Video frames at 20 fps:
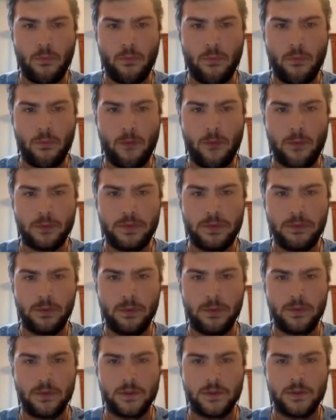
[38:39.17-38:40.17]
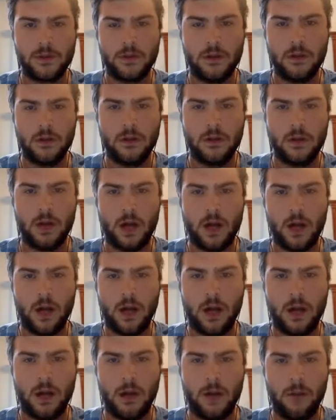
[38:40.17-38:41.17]
Yeah, T-Bolts.
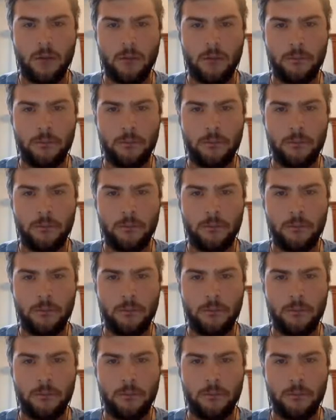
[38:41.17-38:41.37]
Now